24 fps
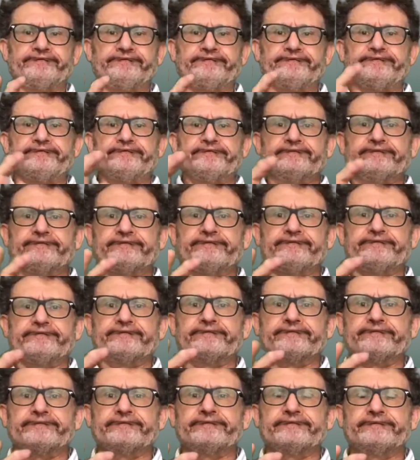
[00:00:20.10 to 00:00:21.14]
that they've
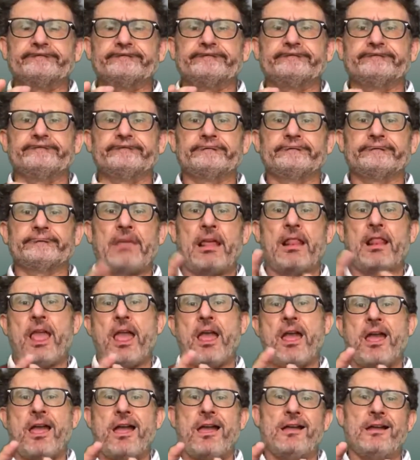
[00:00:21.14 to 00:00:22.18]
not
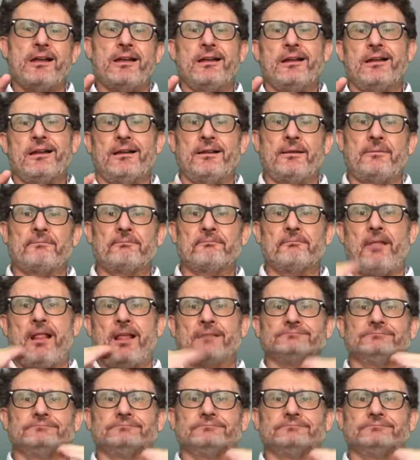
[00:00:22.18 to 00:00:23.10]
engaged with you well,